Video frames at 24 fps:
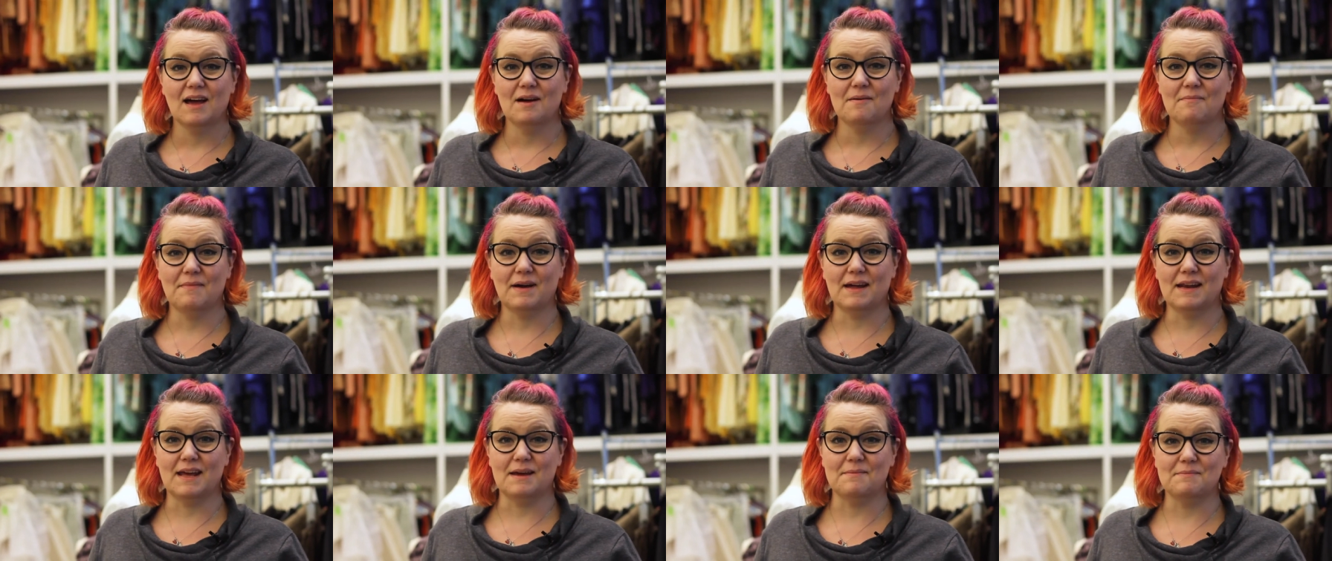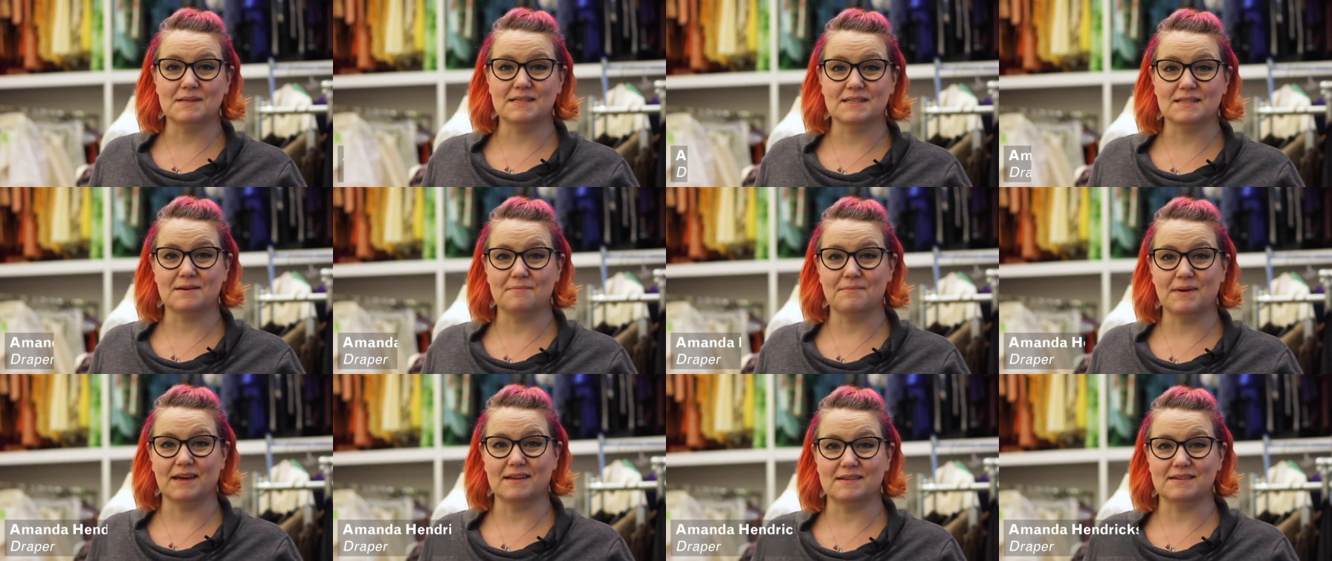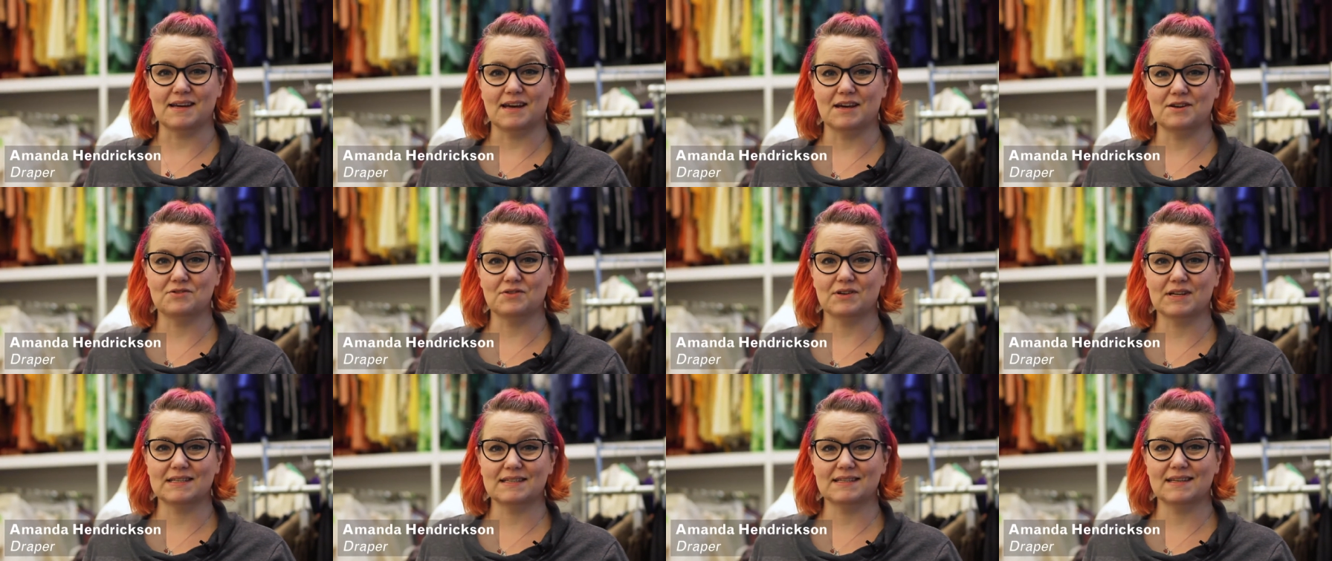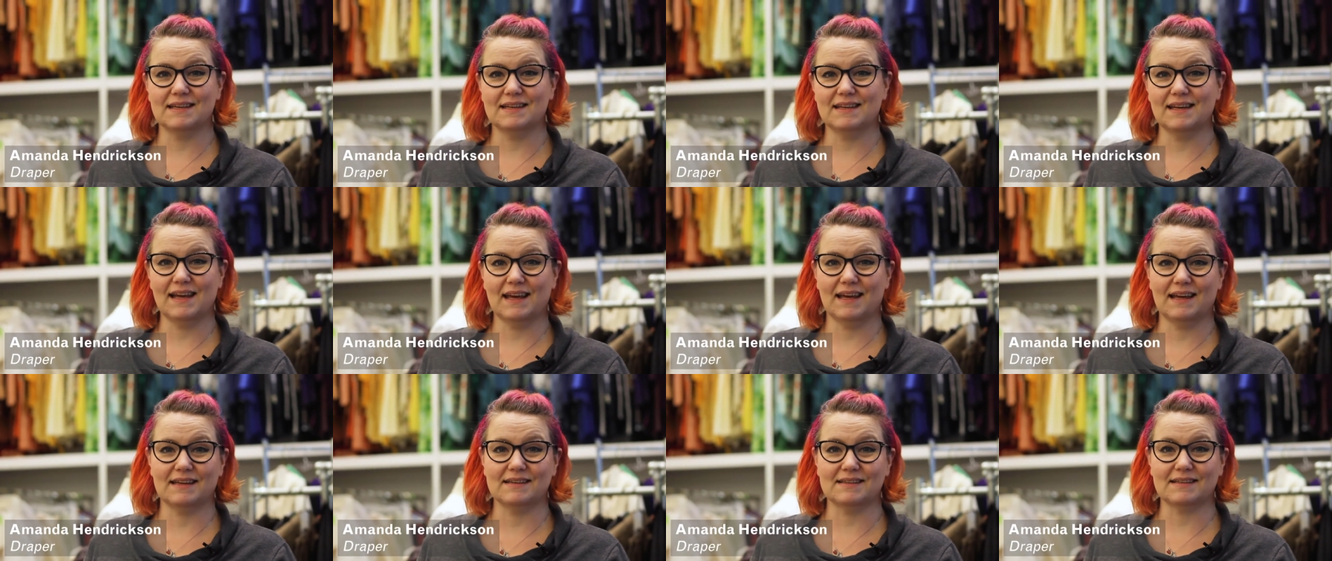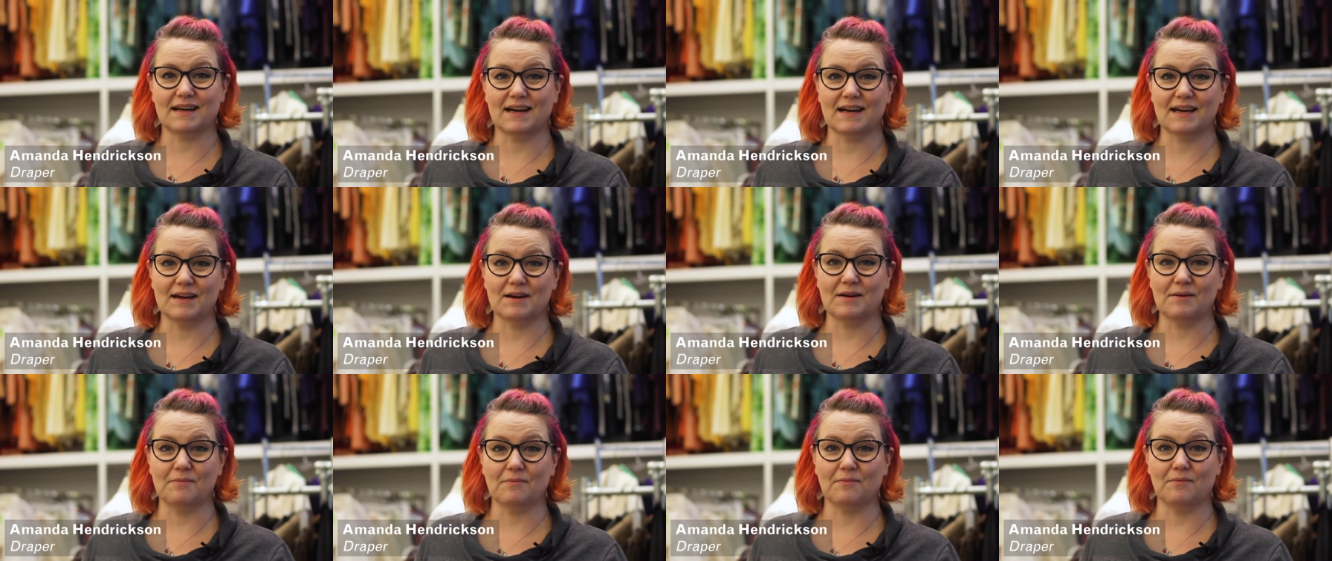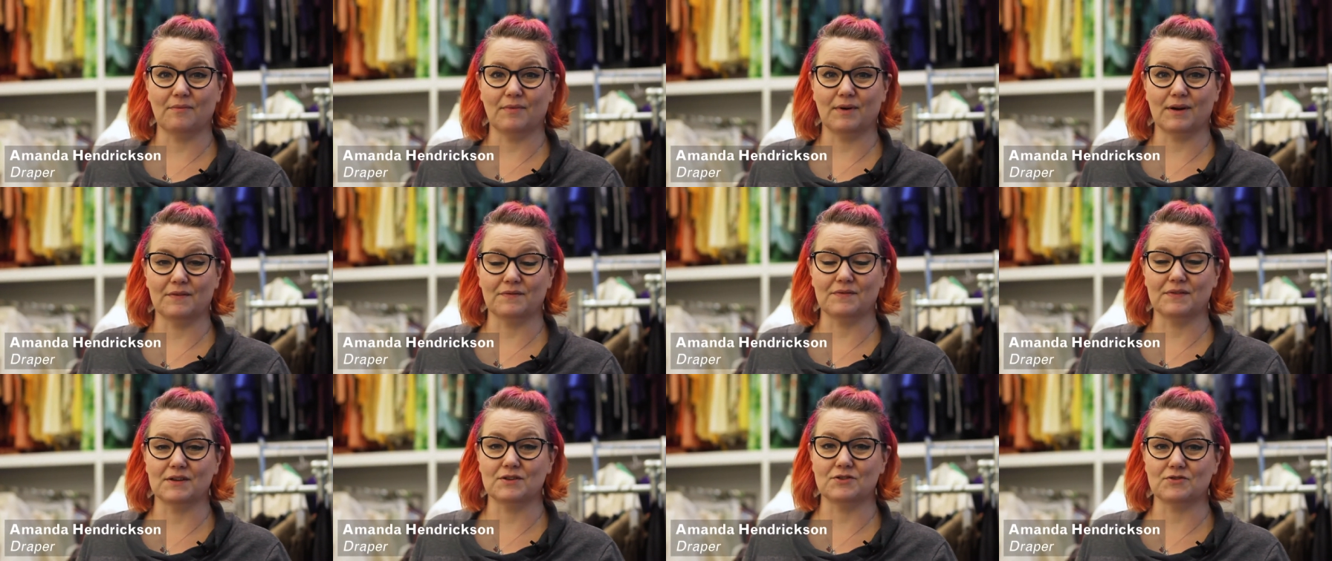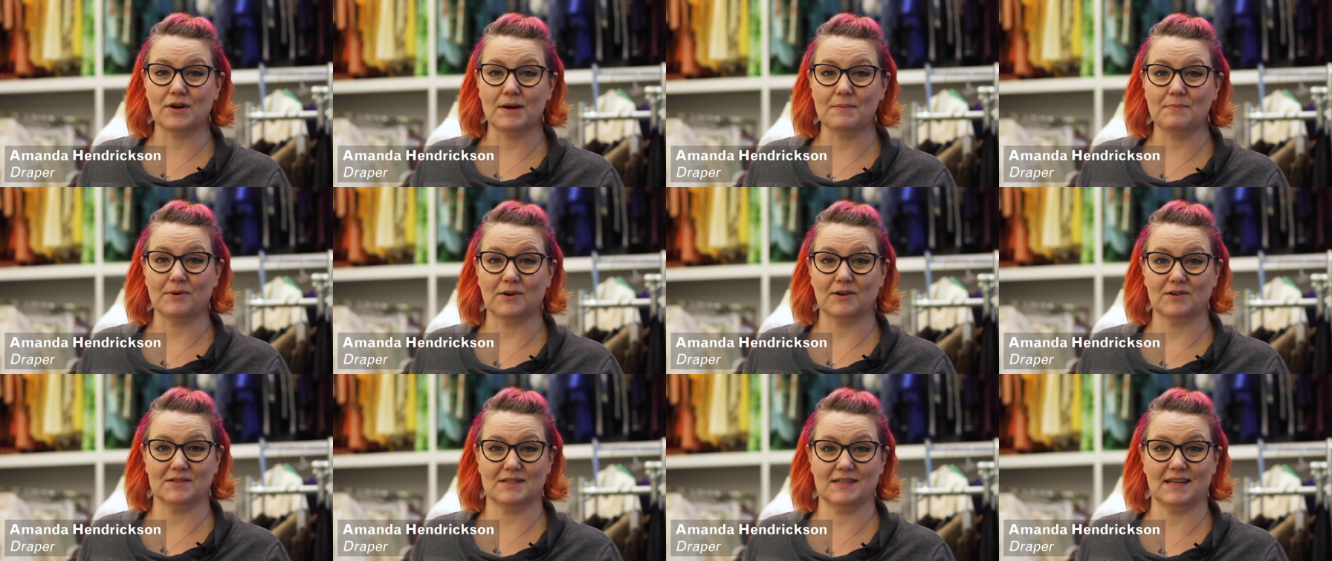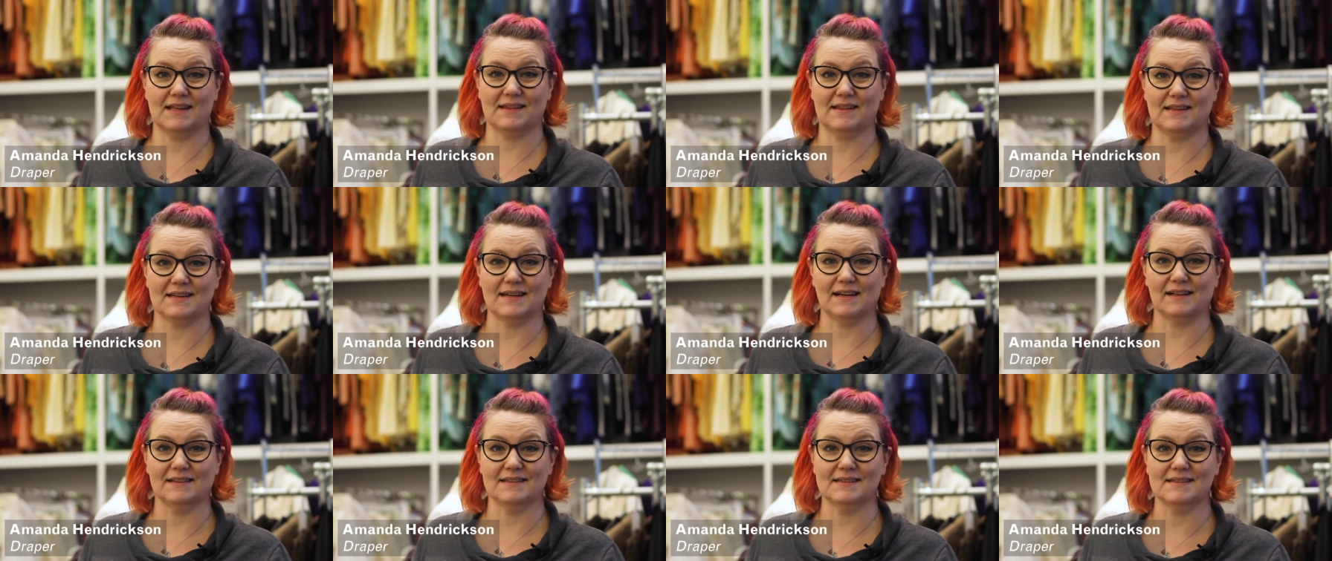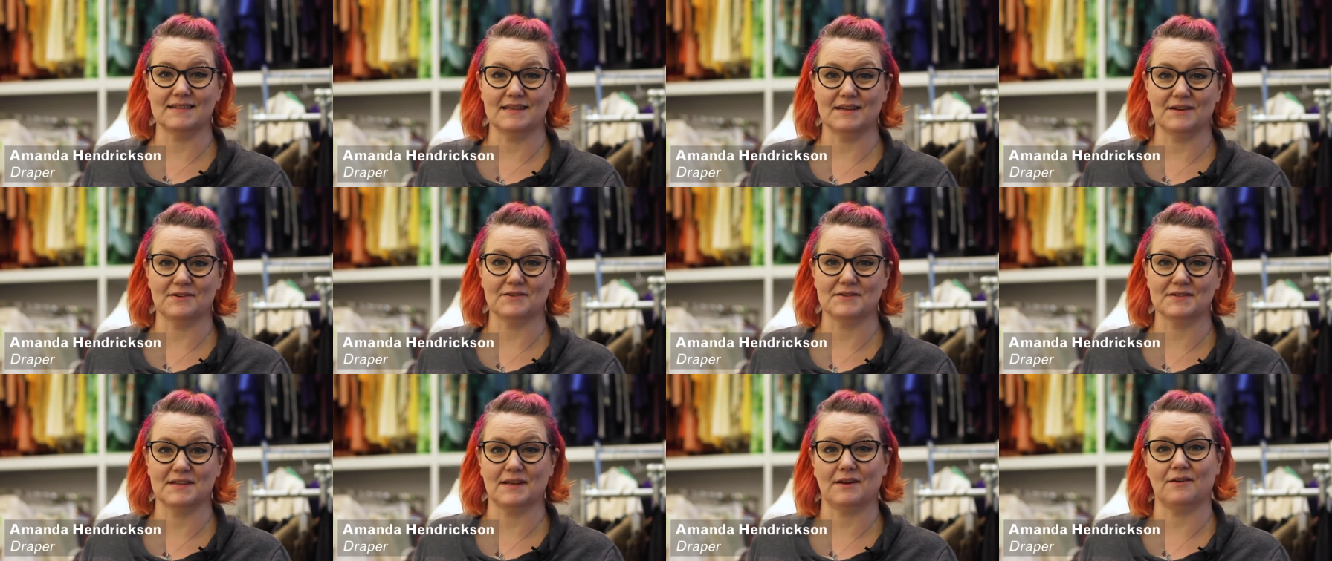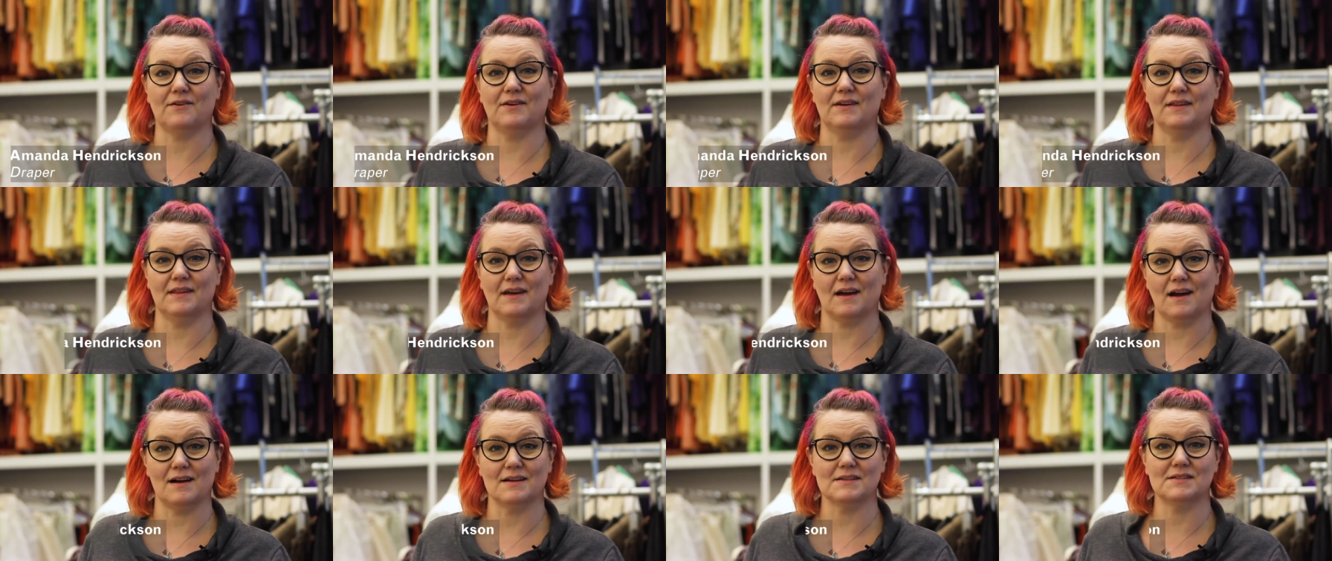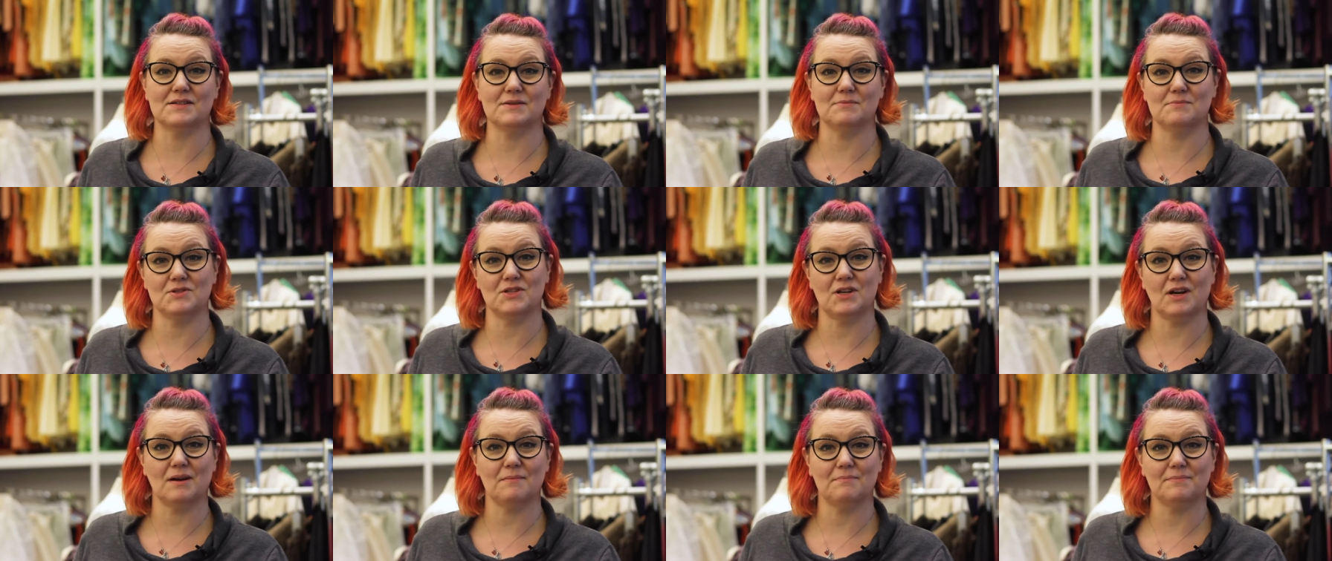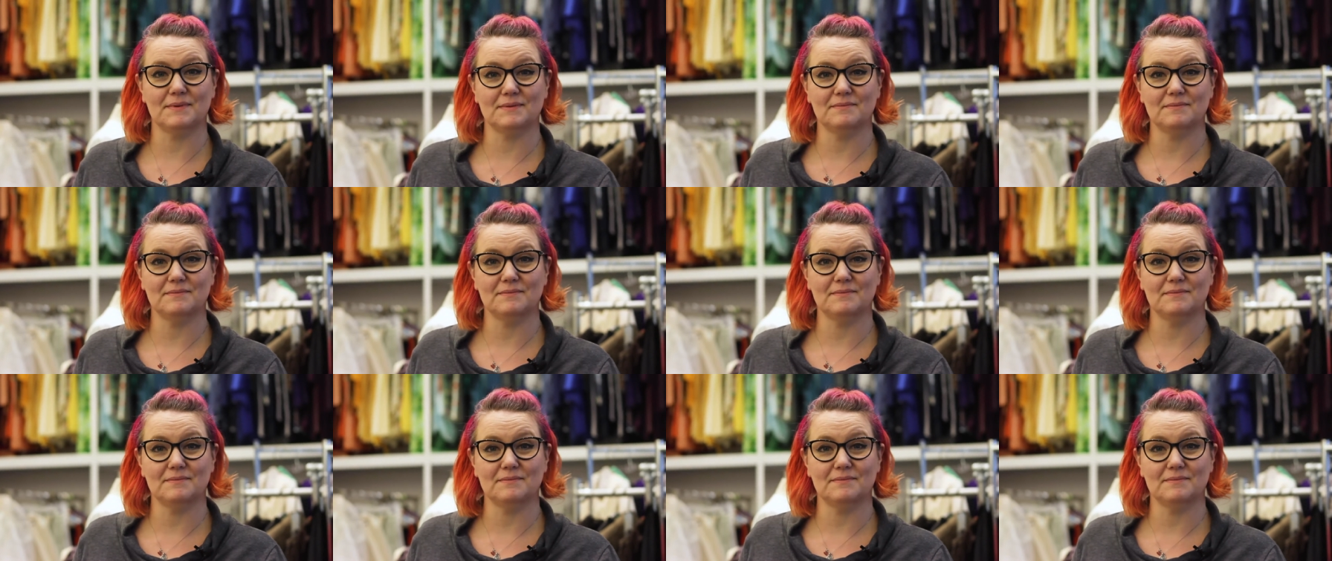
My name is Amanda Hendrickson, and I am one of the drapers at the Dallas Theater Center in the costume shop.